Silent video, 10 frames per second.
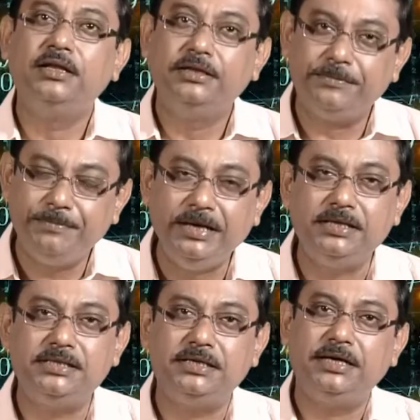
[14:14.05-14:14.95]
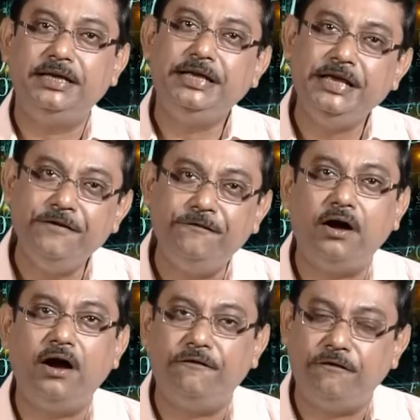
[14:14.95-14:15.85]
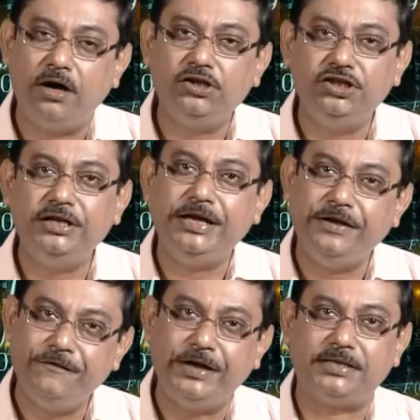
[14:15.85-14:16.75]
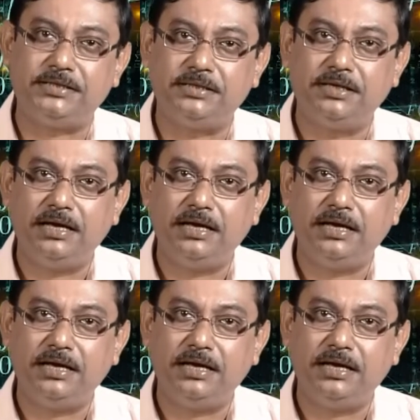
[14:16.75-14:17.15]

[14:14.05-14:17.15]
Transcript: That means if a function fx